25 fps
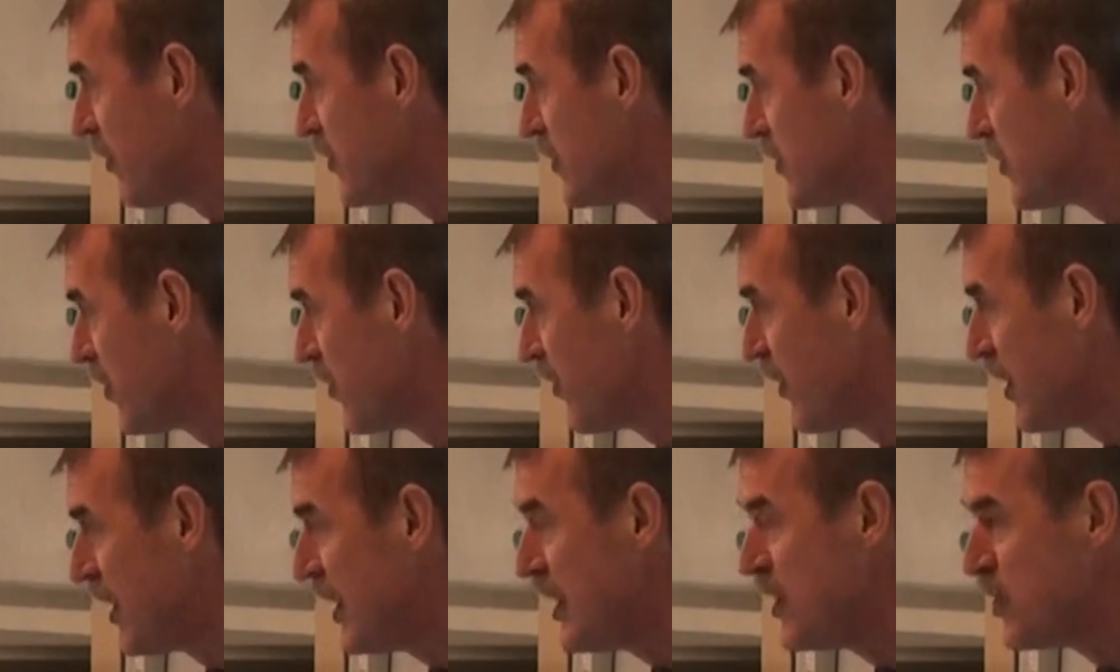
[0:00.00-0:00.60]
So
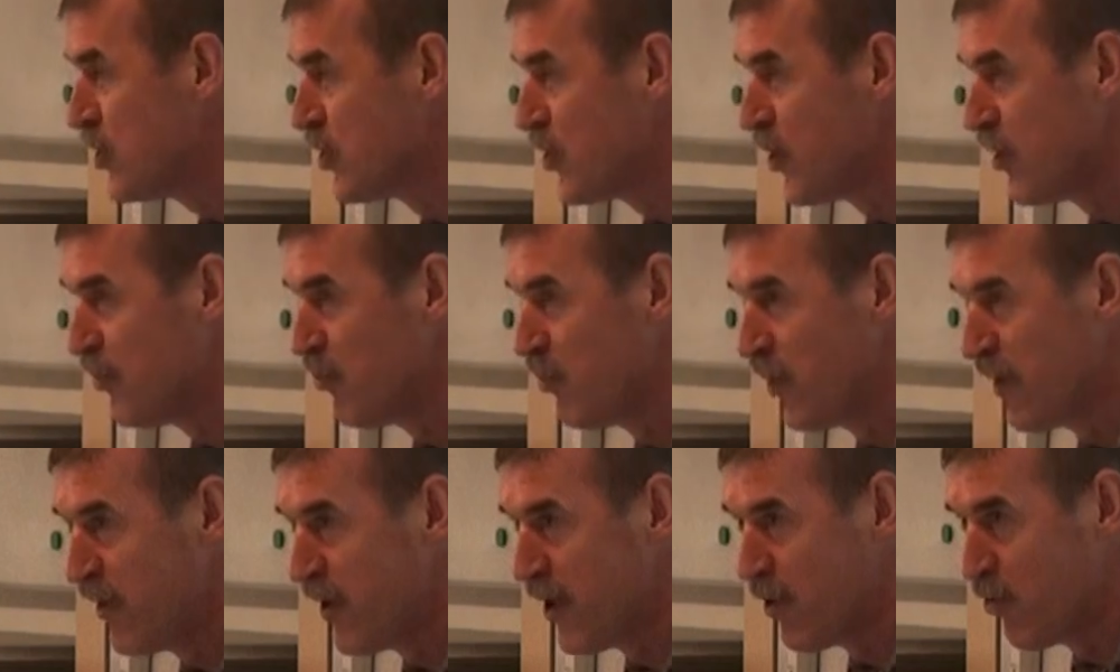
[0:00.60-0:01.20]
they each come
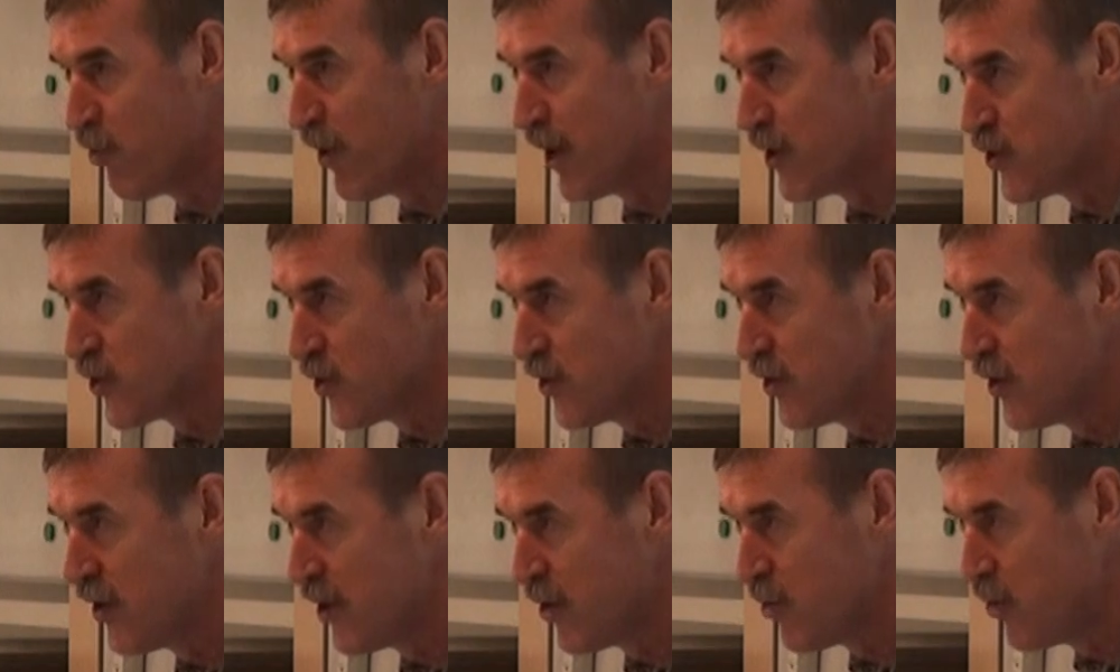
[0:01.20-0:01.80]
with their
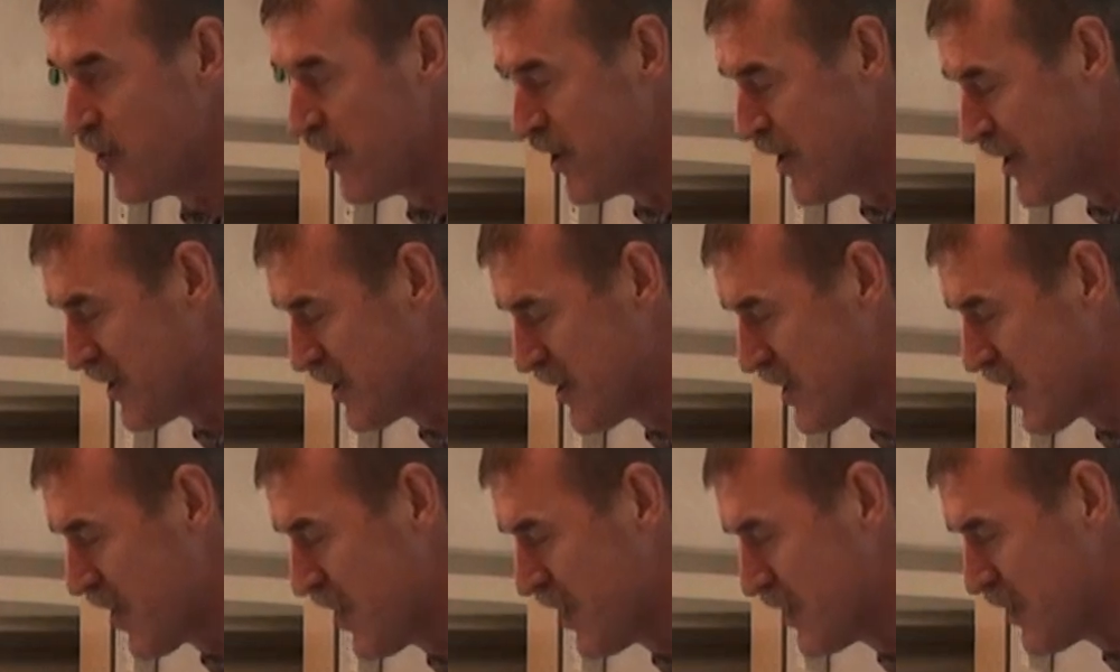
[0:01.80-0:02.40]
router or with a
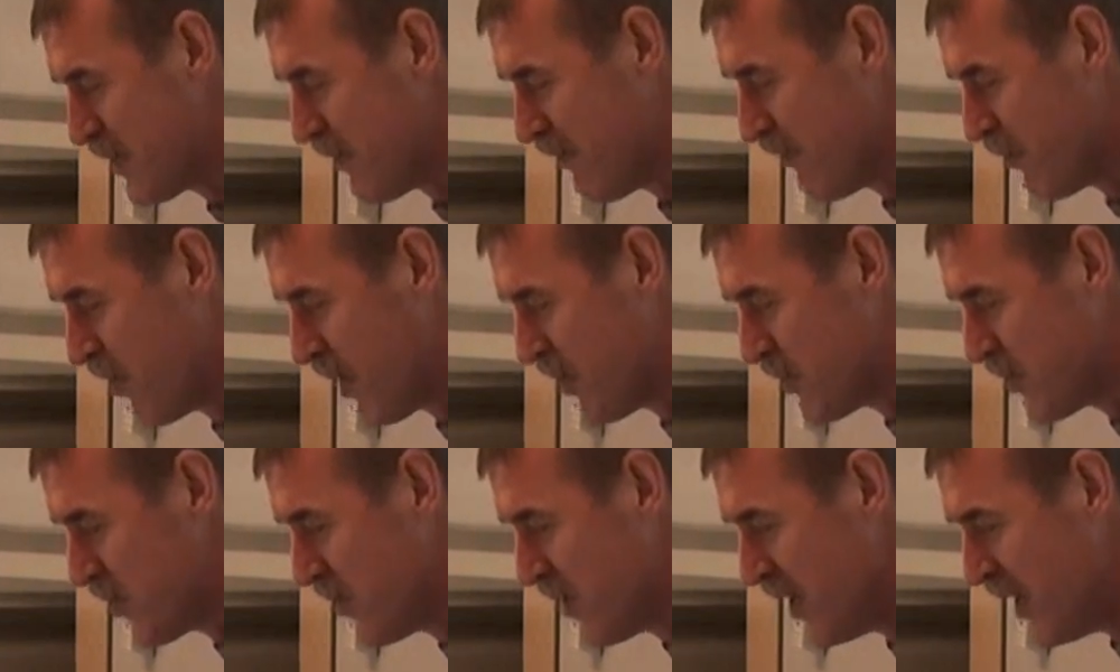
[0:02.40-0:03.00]
slice of
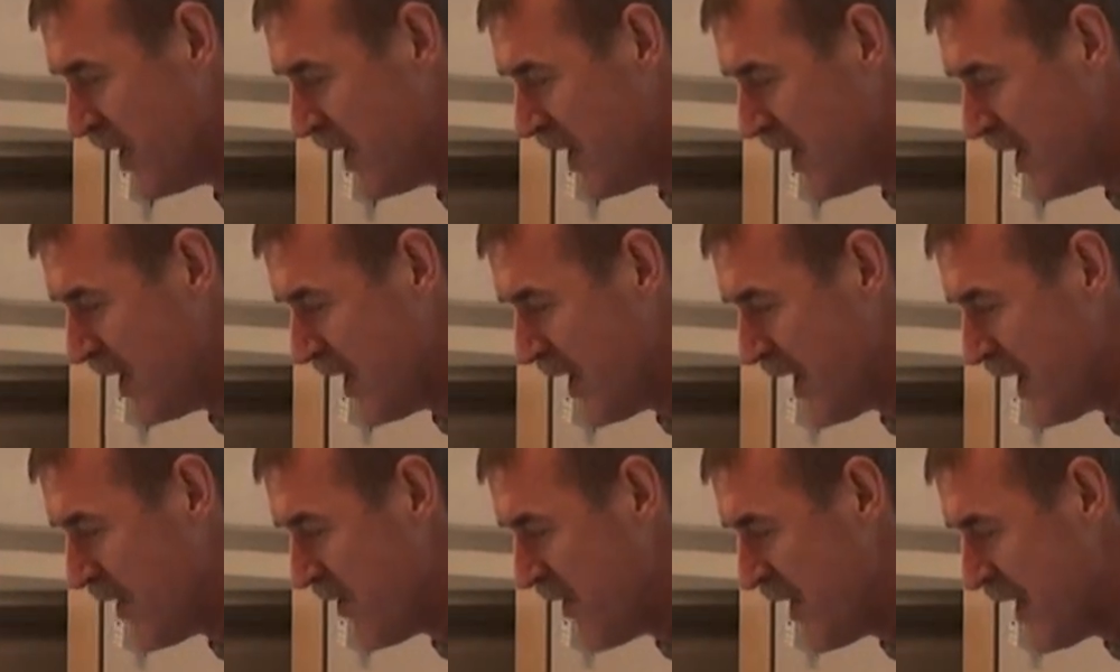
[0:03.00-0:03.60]
router,
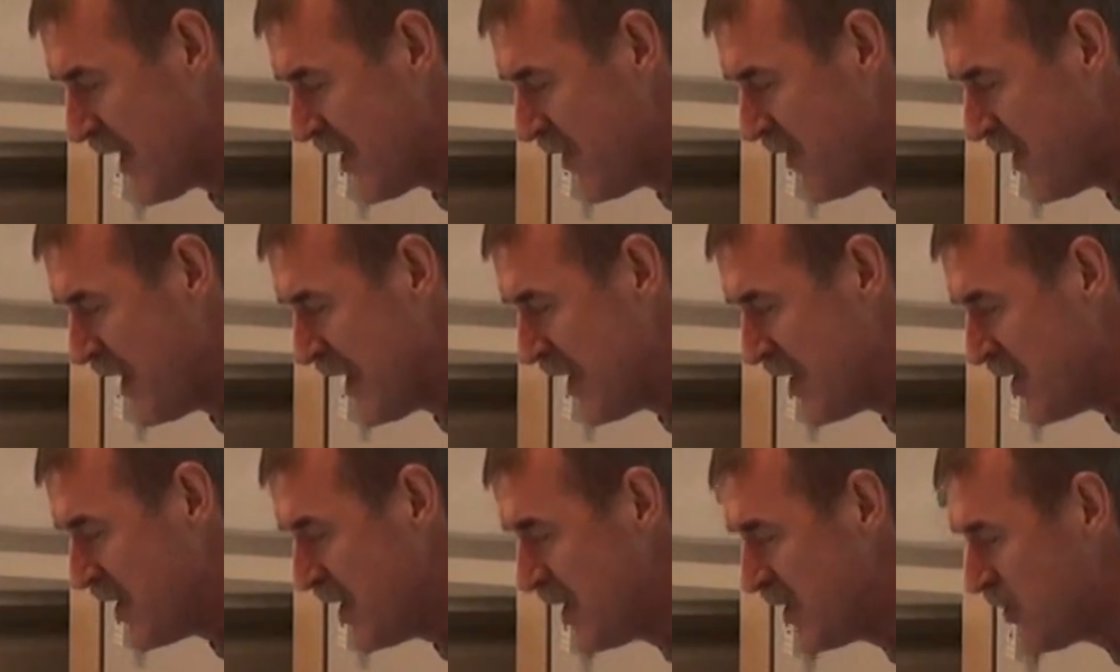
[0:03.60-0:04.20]
and then they
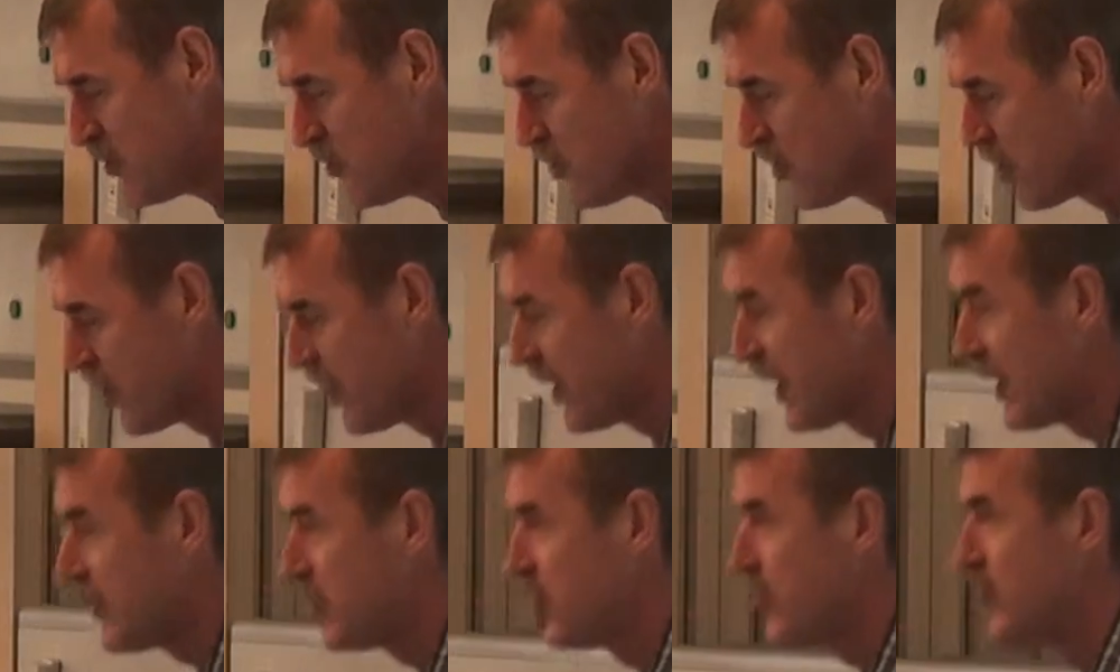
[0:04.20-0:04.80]
need to
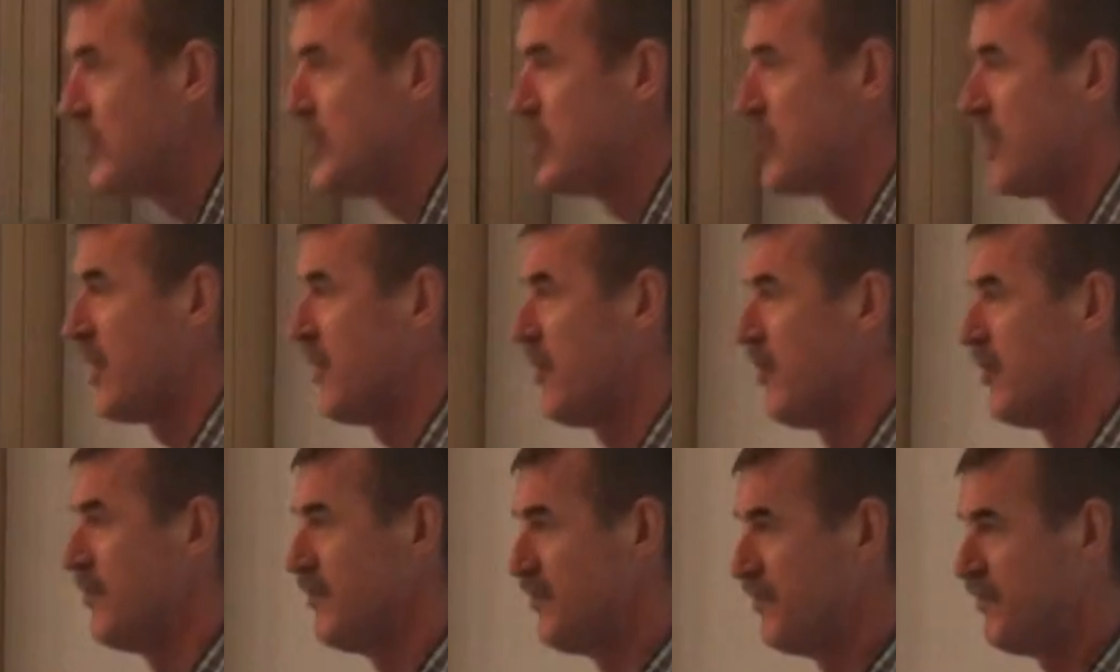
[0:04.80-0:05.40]
connect to each
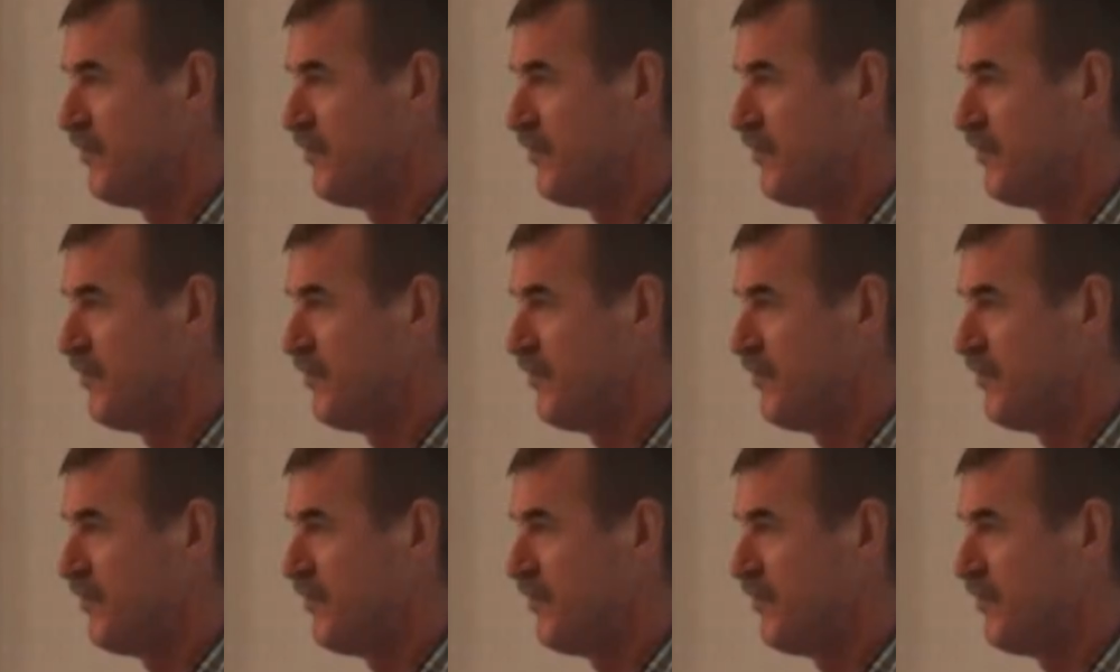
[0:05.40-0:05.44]
other.